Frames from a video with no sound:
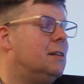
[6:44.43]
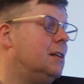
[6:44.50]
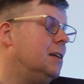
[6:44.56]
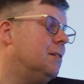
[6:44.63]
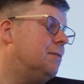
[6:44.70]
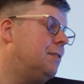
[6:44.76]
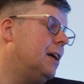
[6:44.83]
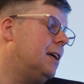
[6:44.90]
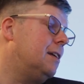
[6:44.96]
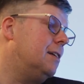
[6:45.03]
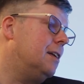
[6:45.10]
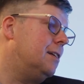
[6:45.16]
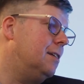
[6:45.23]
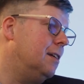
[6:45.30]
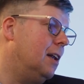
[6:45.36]
the effect
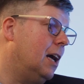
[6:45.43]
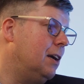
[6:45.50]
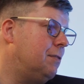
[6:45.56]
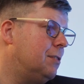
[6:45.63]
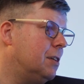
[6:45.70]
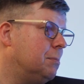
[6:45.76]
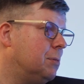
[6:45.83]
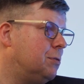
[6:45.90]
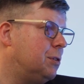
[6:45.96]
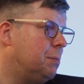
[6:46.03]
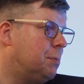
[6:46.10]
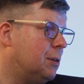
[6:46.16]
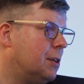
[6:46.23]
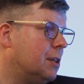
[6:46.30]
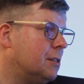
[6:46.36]
that the lifetime of your
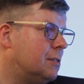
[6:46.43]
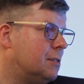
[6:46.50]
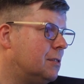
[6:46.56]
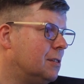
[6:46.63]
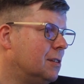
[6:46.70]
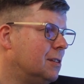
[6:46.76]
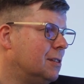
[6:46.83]
products